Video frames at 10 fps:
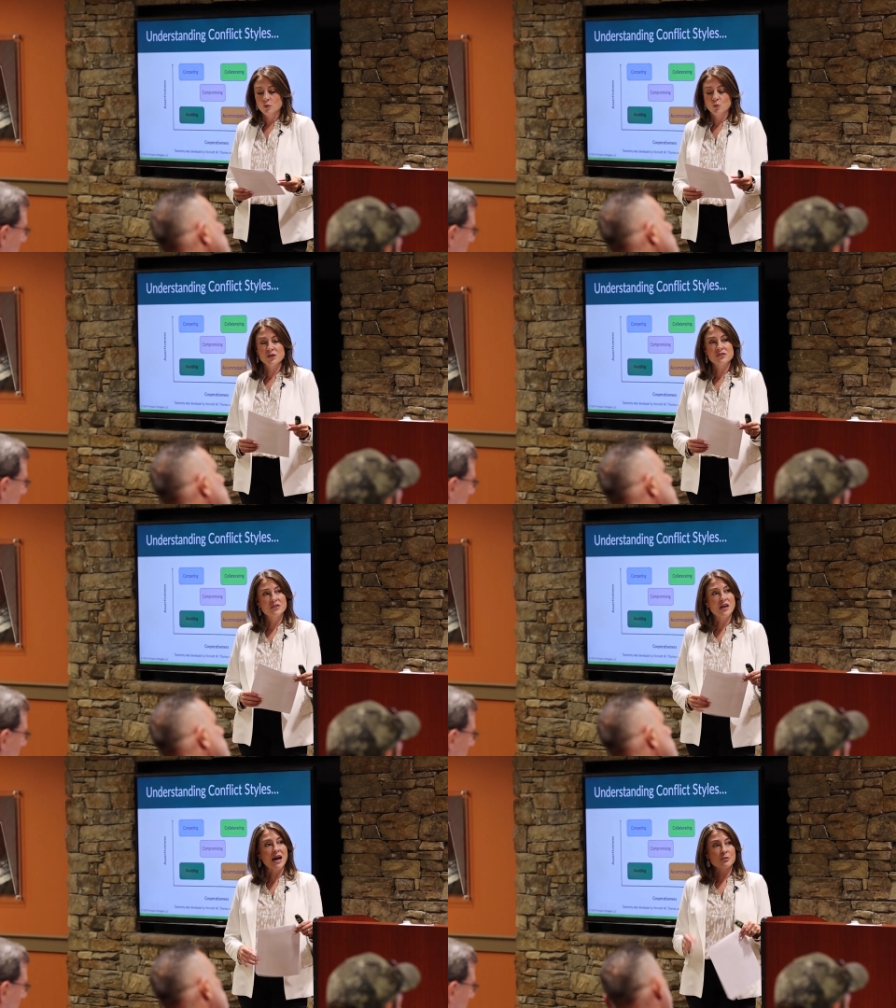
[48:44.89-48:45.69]
With
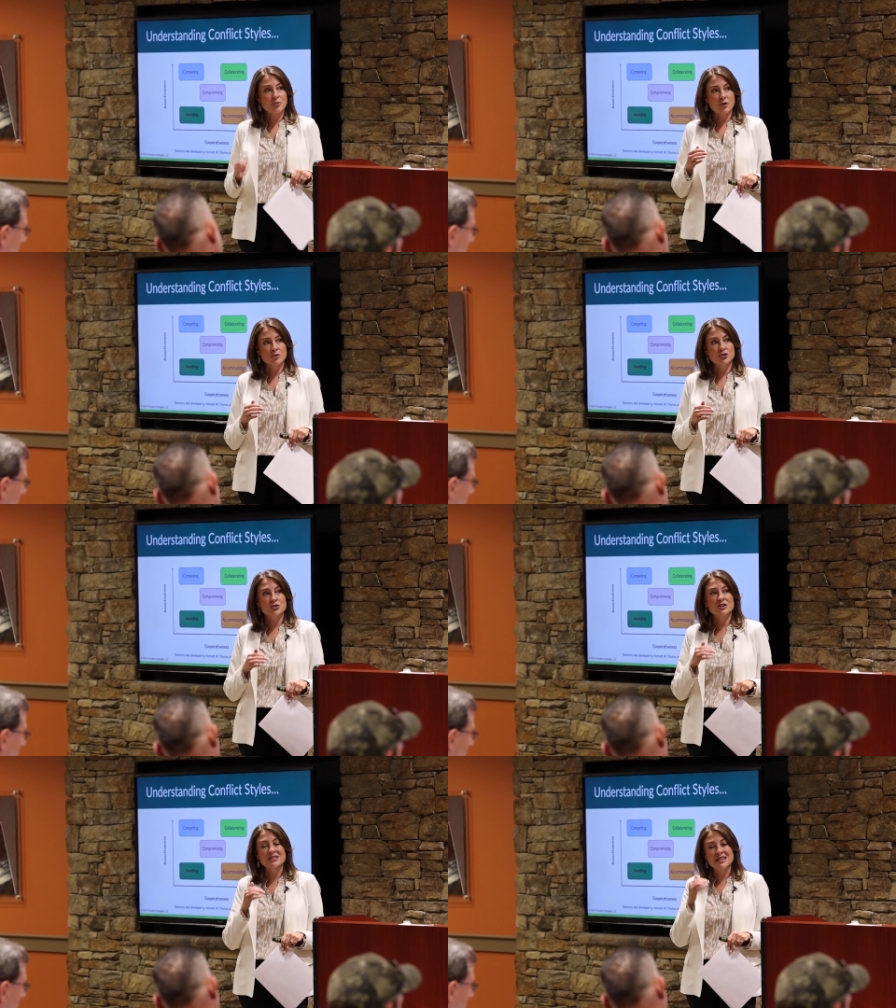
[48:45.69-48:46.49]
that approach,
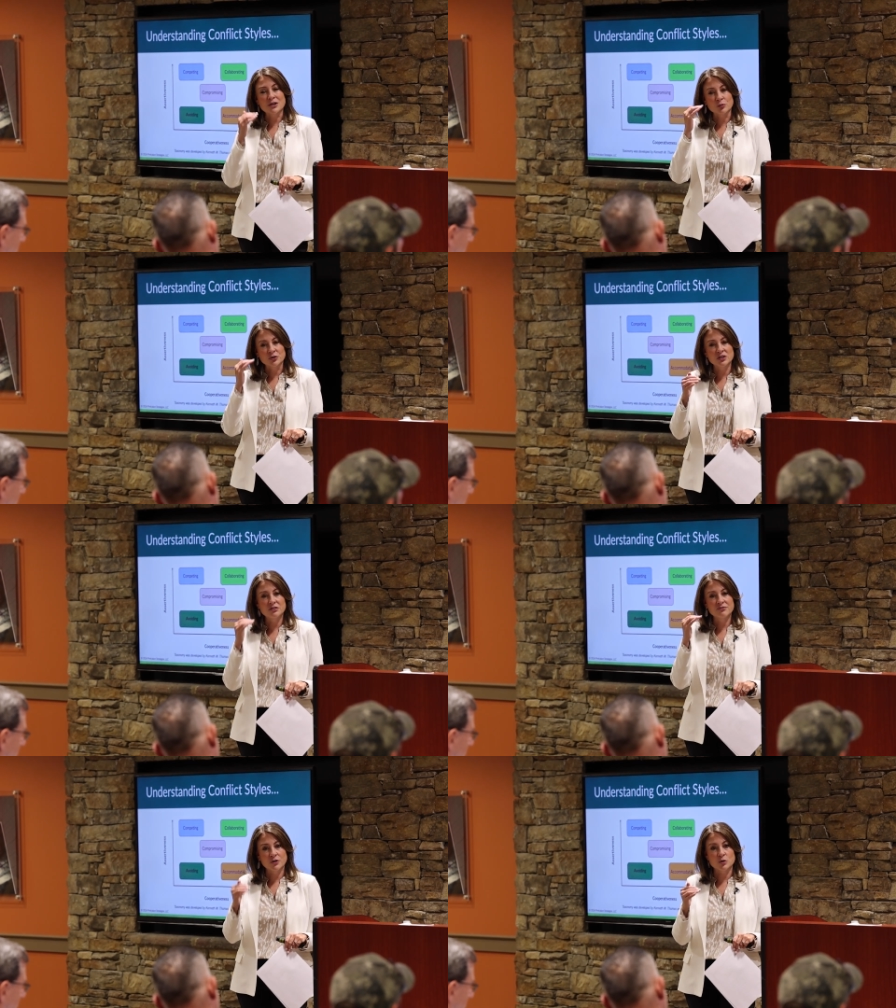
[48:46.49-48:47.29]
you're going to take a really
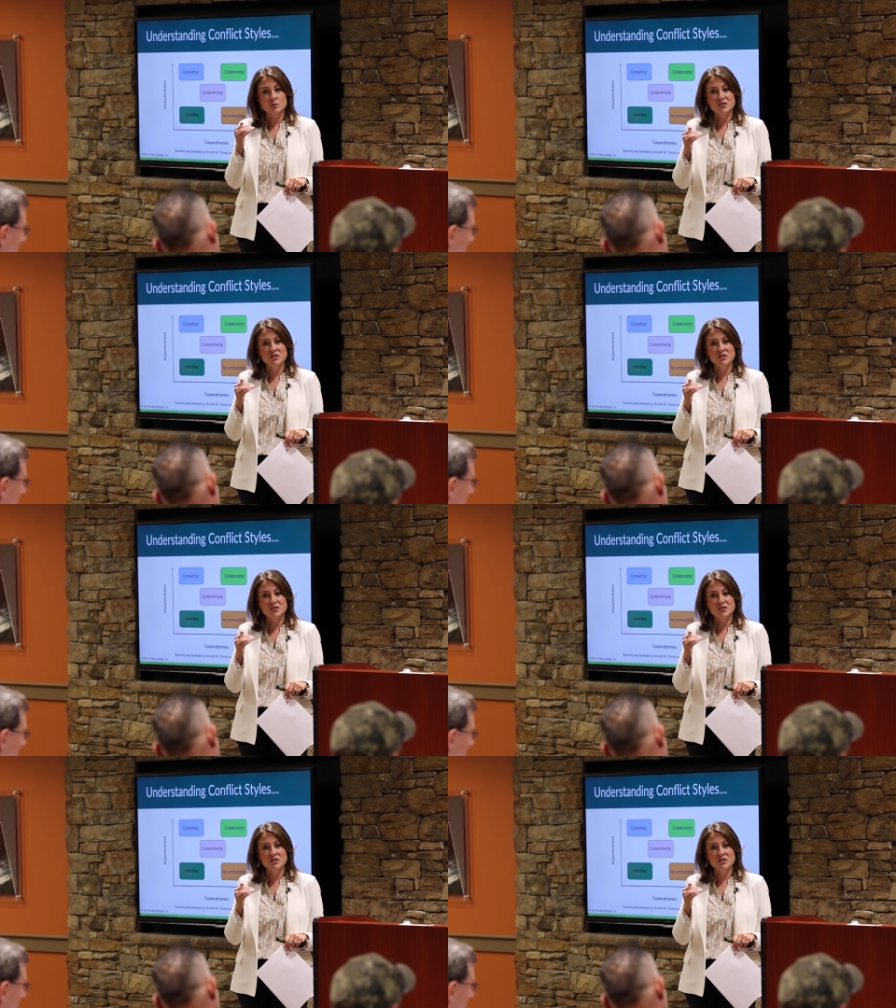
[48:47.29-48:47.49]
firm